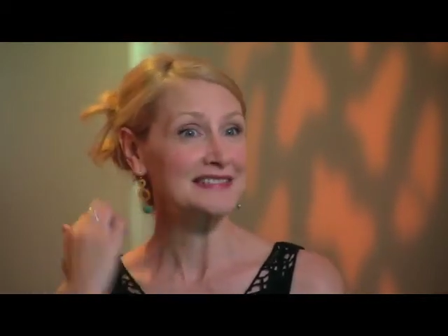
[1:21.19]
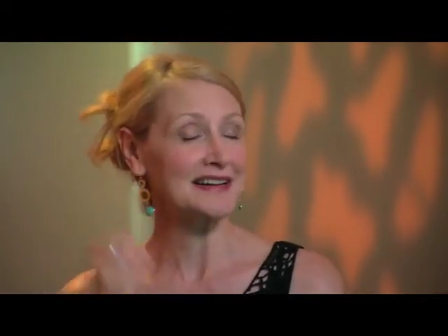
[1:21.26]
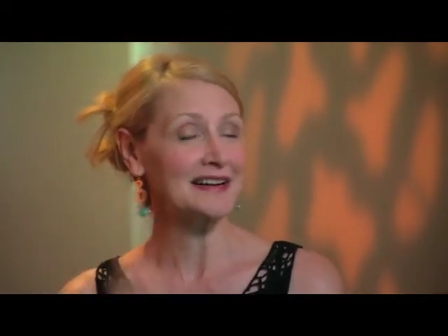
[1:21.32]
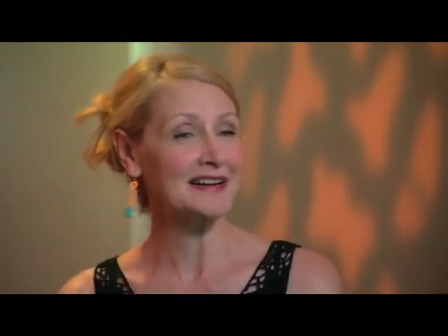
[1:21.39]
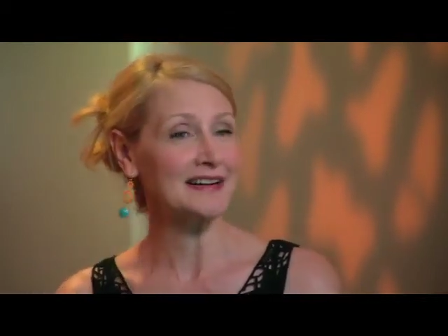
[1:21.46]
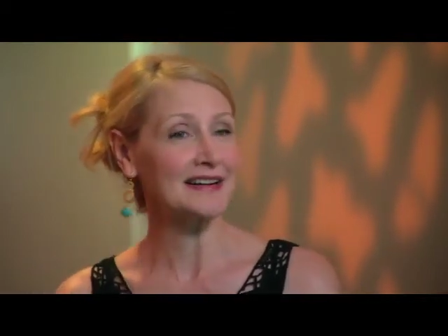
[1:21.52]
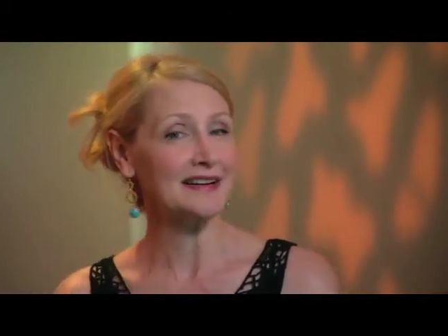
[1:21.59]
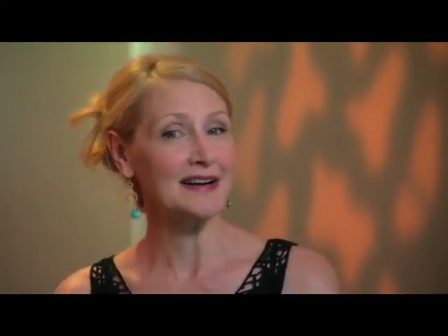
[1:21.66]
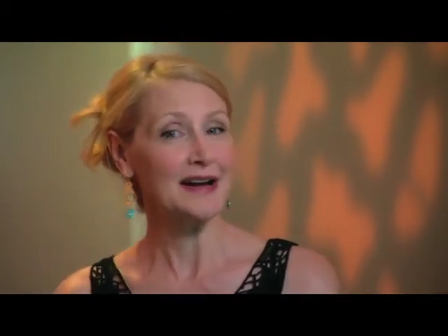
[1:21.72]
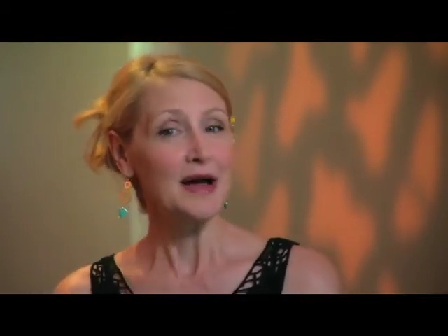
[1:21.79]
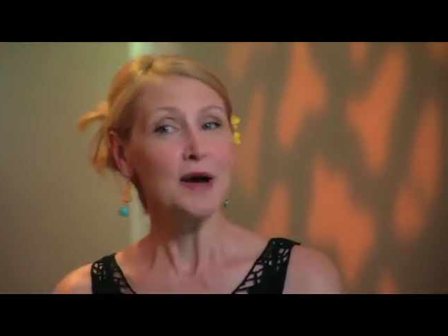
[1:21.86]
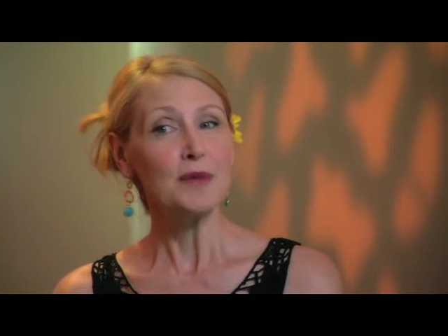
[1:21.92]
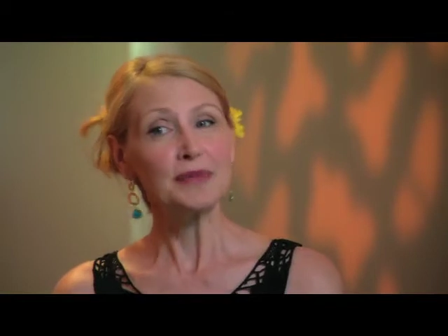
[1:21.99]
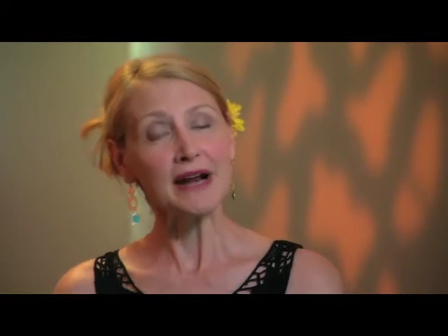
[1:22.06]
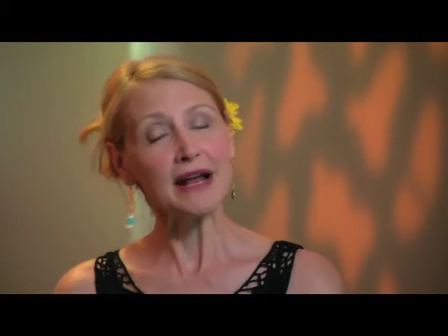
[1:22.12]
But
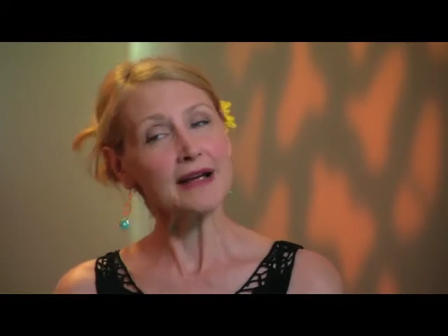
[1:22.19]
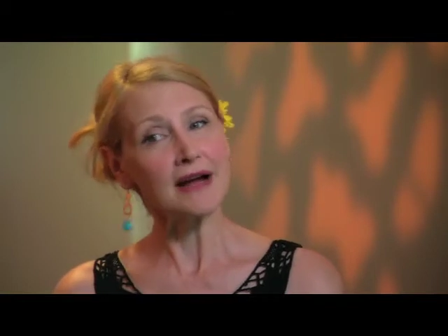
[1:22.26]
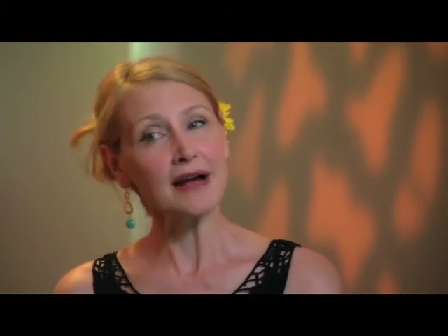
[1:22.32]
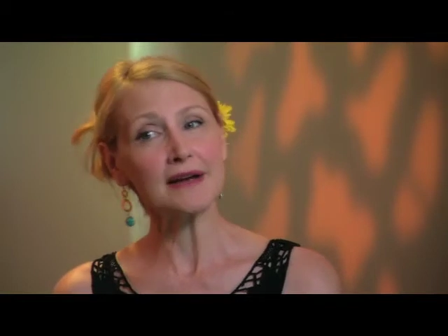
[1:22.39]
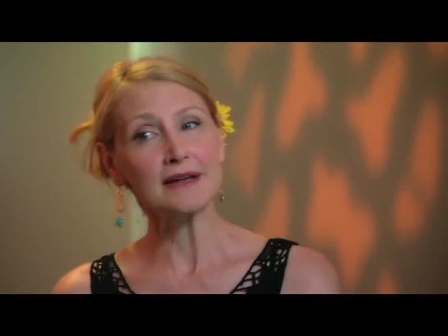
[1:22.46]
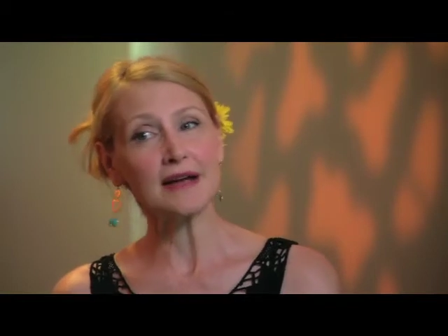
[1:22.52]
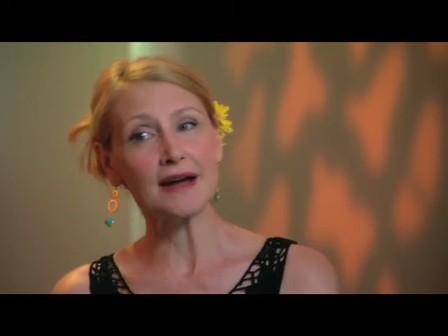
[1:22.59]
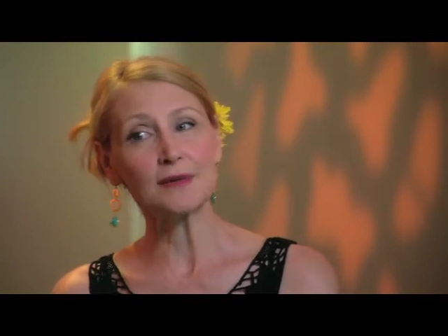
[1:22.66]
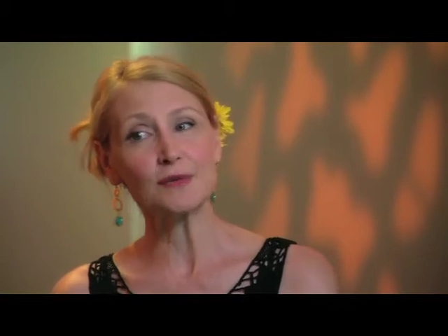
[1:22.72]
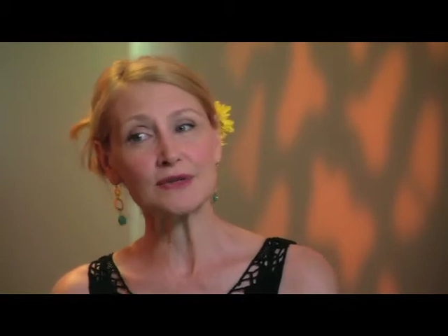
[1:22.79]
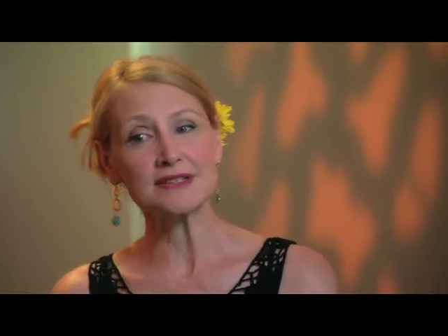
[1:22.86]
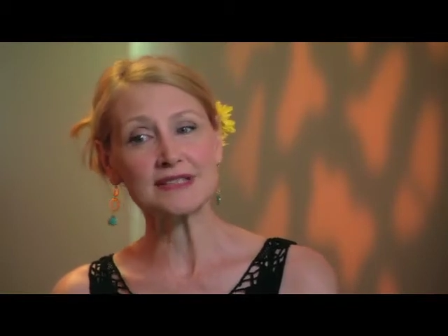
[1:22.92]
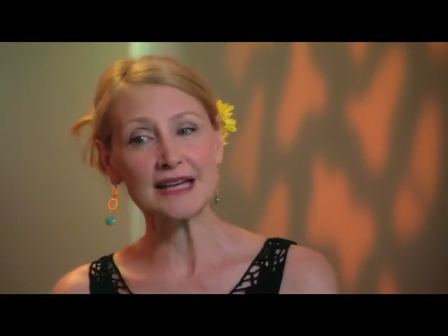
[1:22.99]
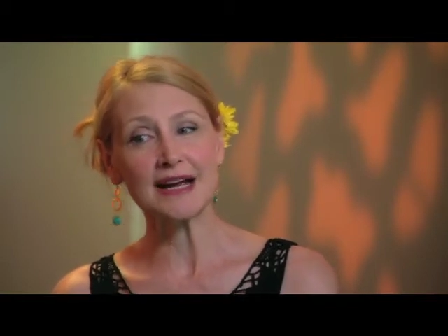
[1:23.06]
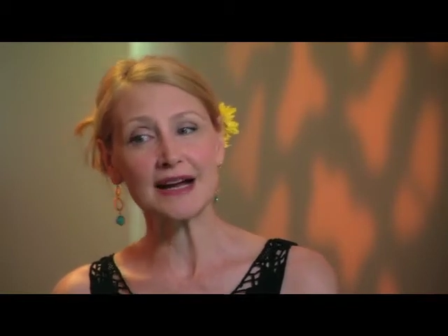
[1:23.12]
I
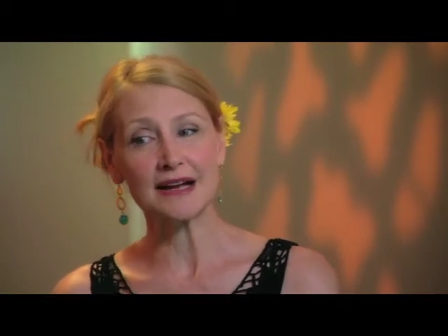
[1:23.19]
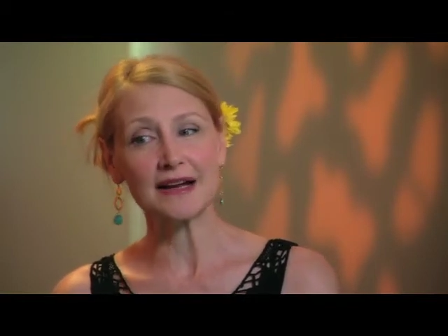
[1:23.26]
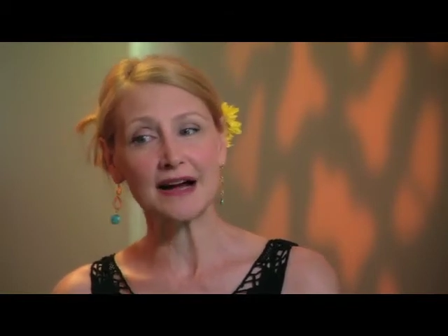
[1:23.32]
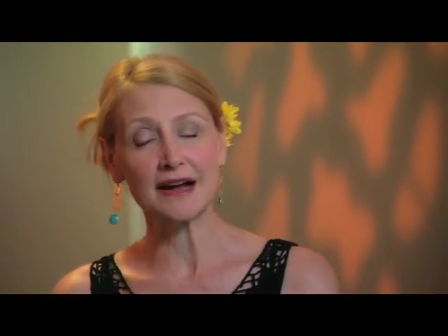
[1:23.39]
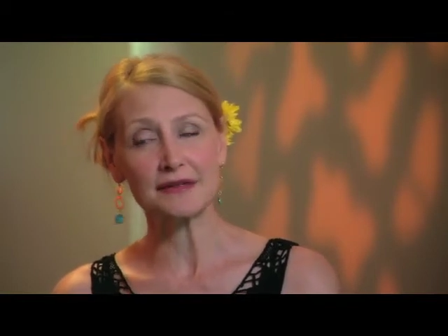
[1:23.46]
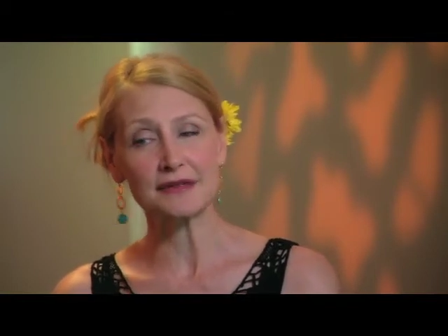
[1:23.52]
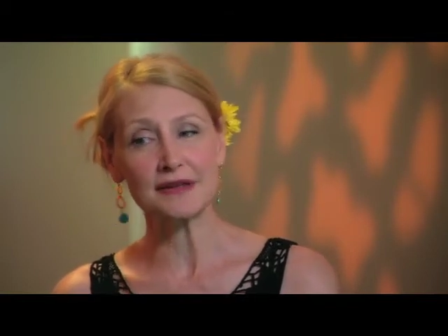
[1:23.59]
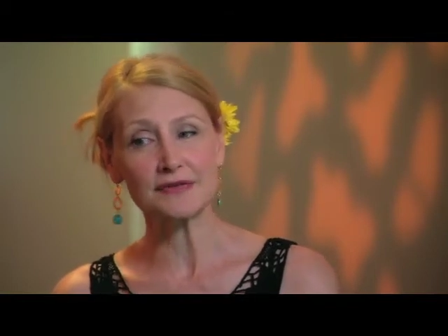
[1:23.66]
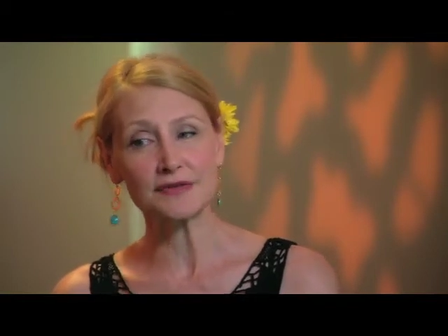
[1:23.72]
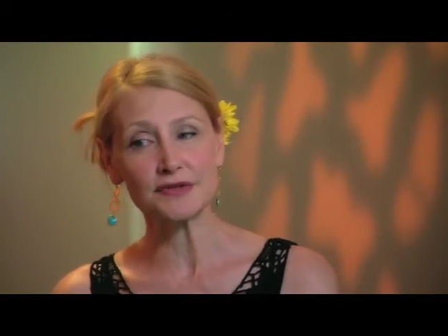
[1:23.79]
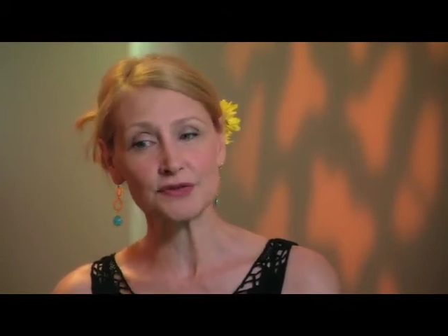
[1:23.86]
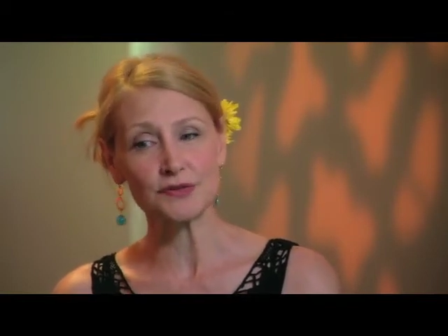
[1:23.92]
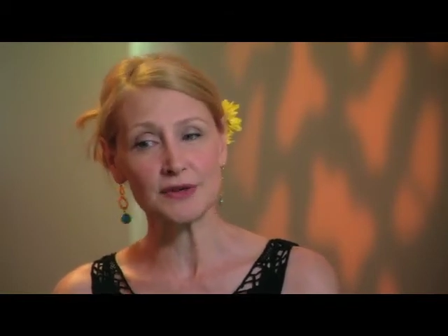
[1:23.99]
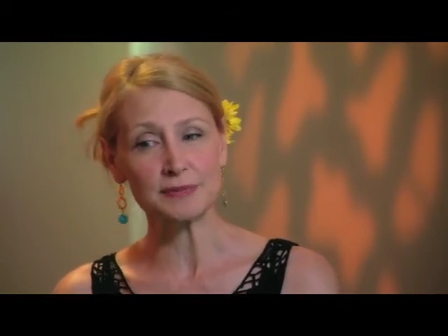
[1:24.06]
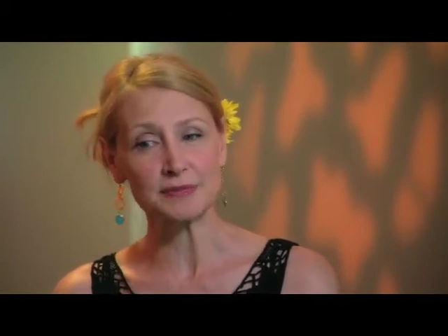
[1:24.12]
will say I think the
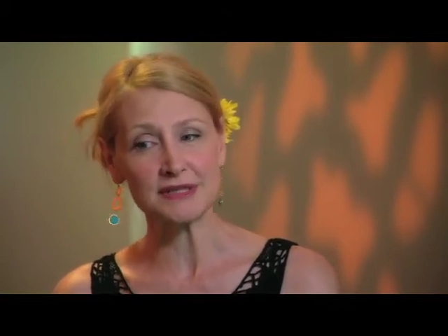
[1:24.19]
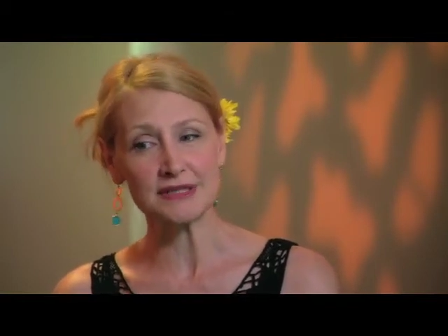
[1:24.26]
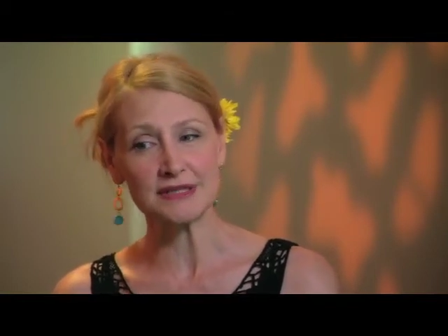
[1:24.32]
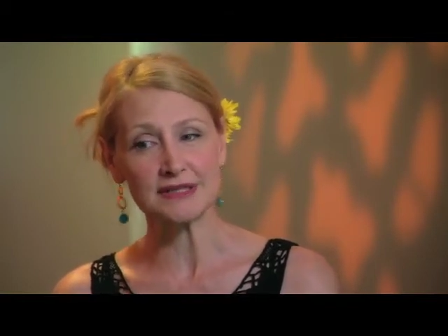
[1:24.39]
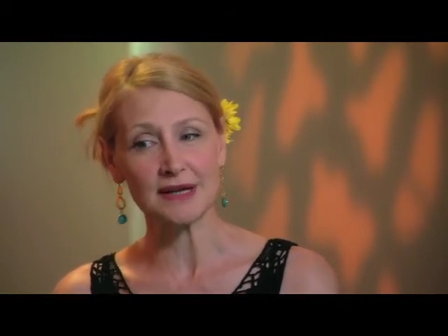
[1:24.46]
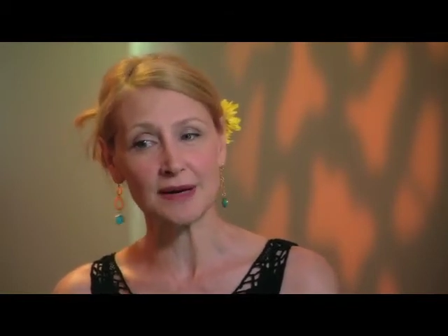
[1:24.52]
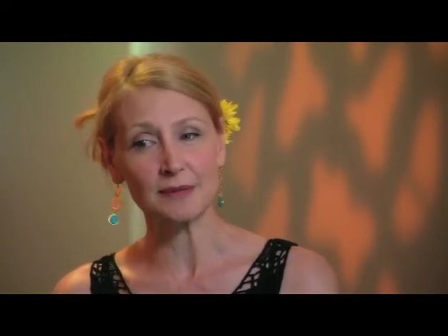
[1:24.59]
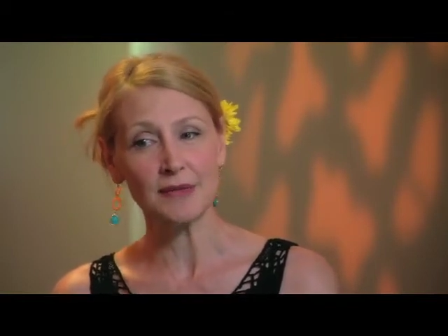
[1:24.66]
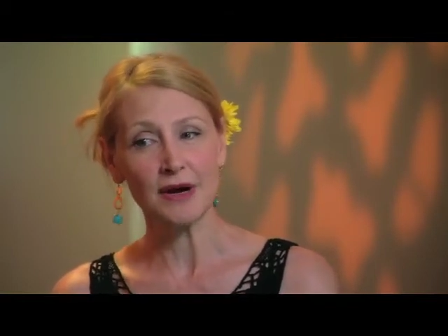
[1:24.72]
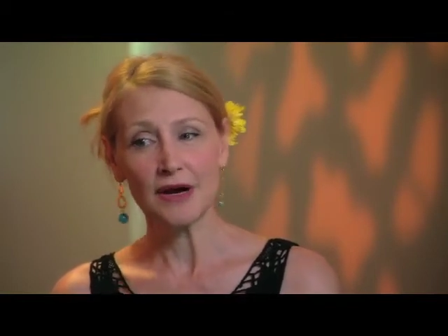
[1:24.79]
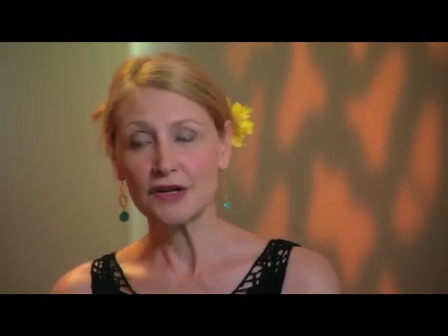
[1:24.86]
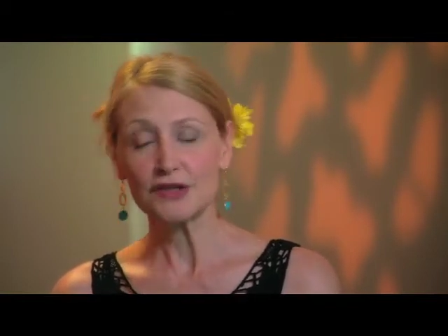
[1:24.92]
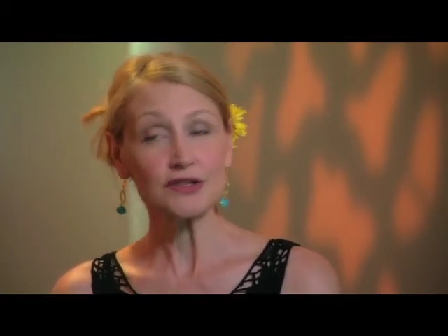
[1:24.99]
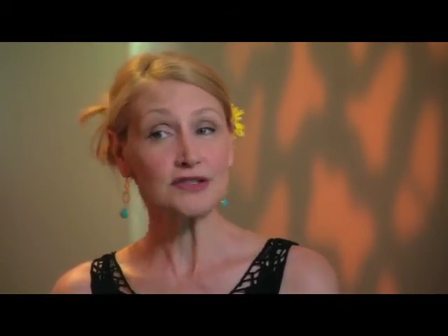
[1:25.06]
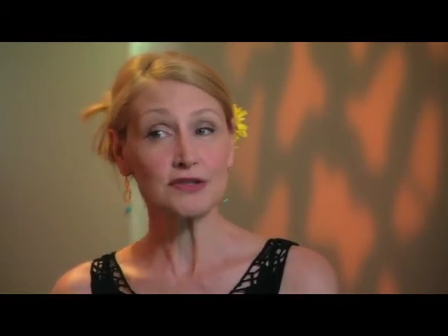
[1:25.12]
script is
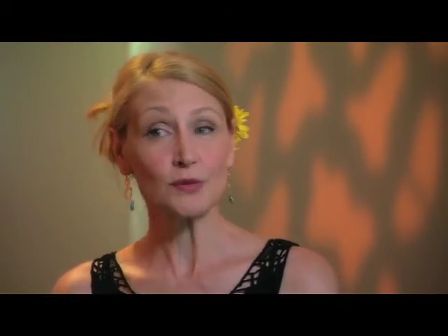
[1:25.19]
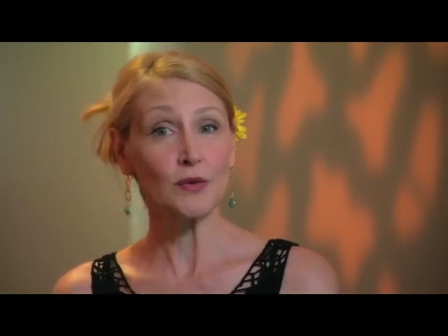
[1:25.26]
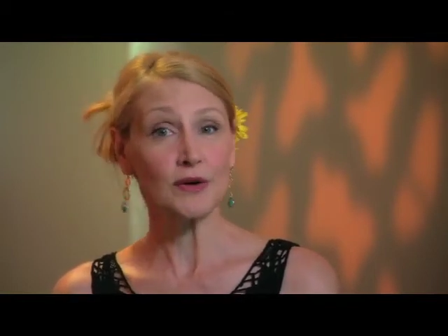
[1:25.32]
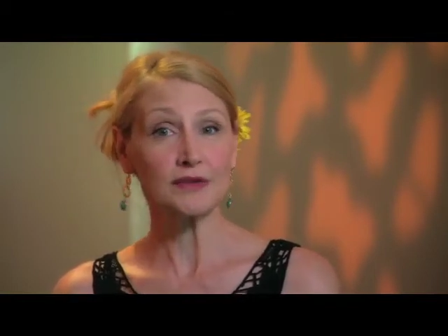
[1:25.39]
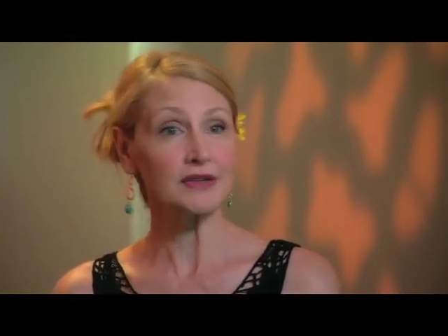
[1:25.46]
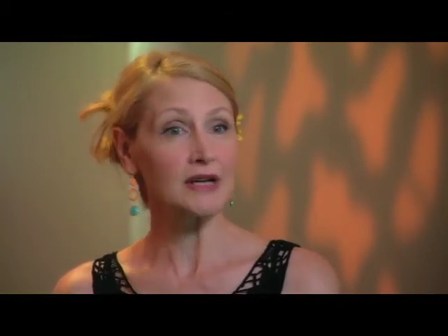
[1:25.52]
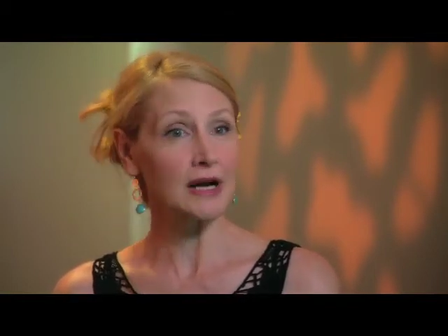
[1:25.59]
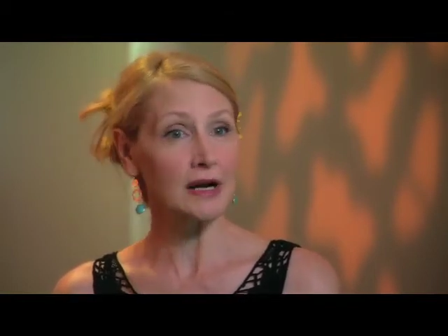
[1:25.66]
just a one of a